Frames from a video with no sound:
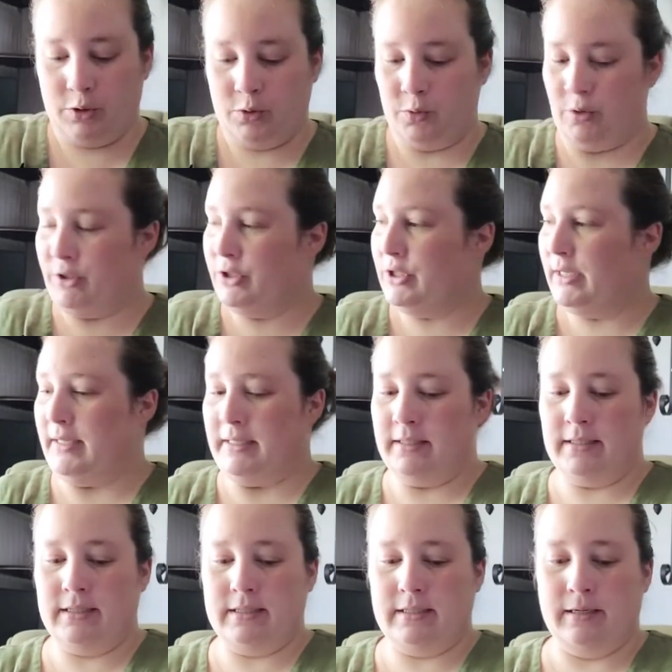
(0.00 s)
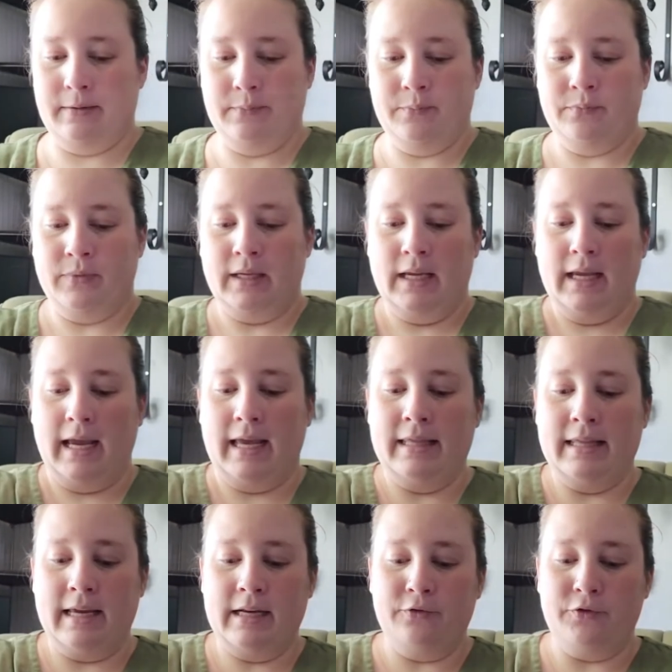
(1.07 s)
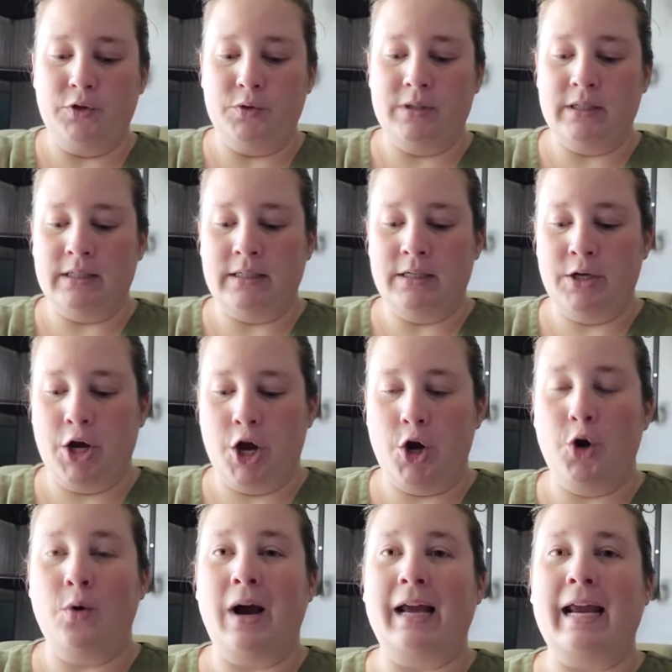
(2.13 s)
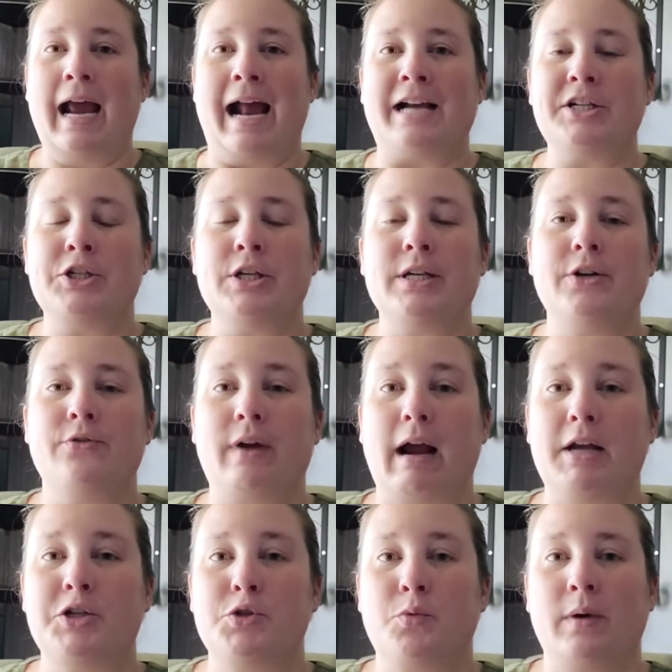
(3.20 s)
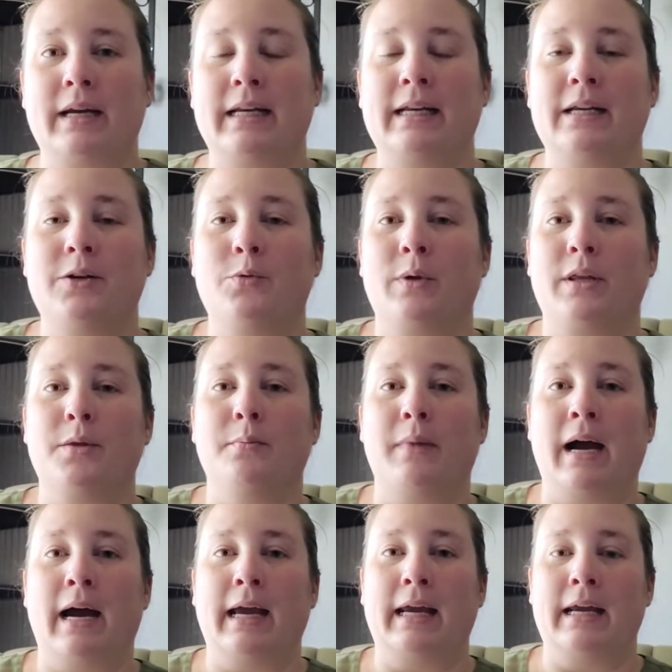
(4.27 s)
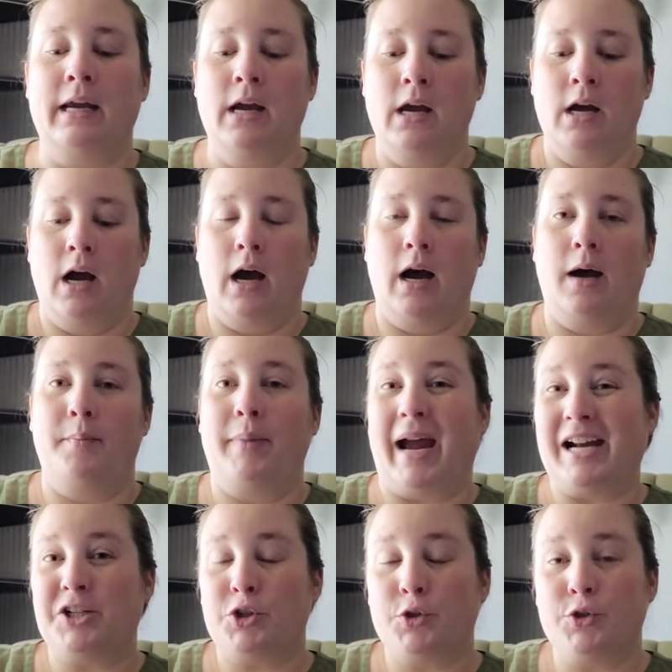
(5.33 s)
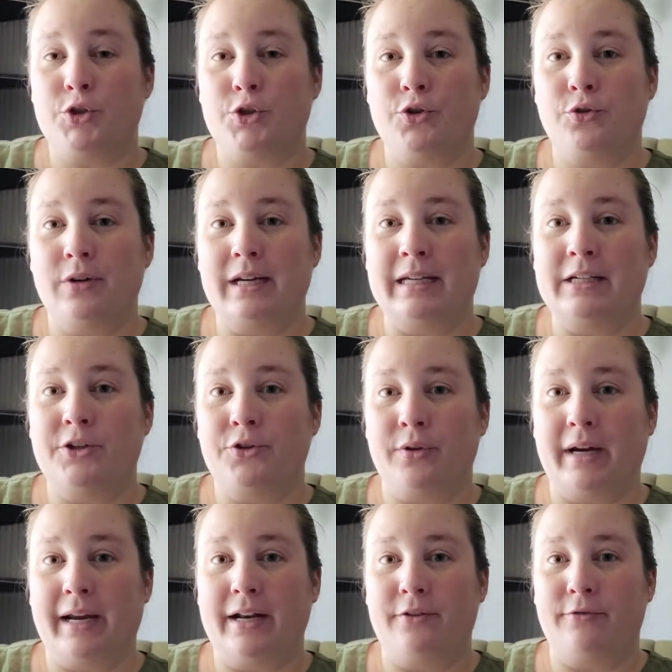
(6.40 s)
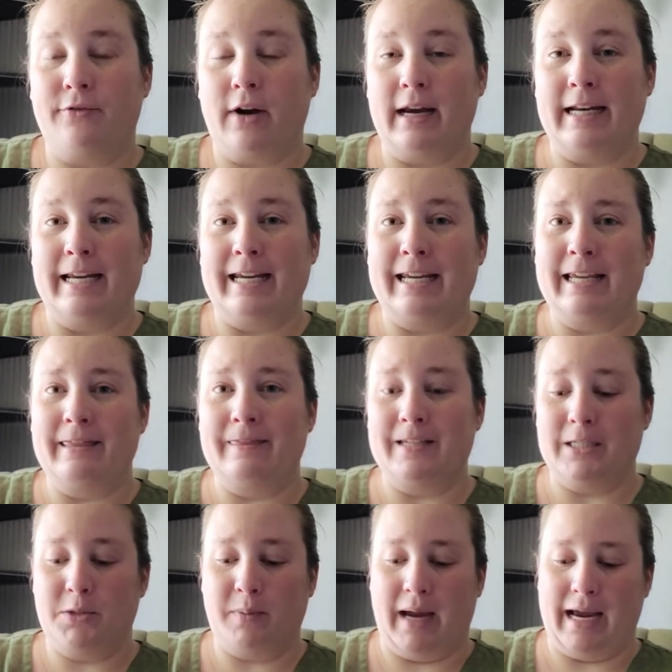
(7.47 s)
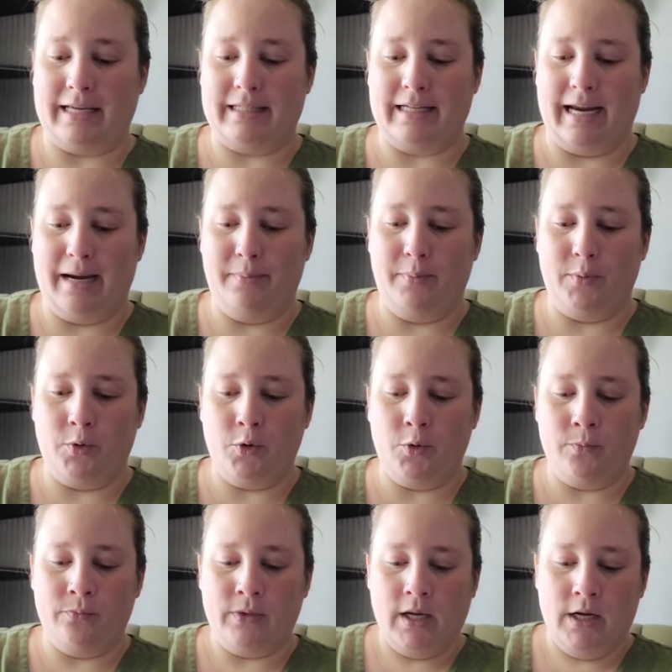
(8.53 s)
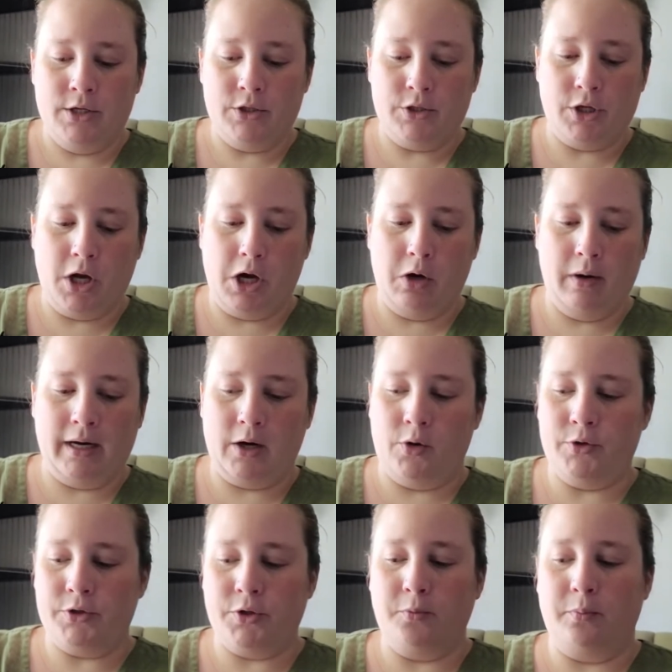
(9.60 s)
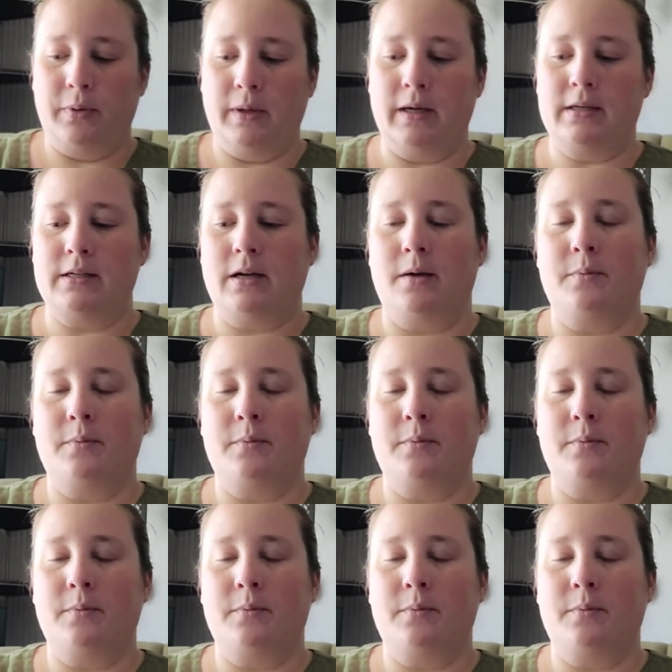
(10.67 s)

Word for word: gorgeous. And then if you didn't know, I actually graduated with my uh, bachelor's degree in creative writing this past April. So I also picked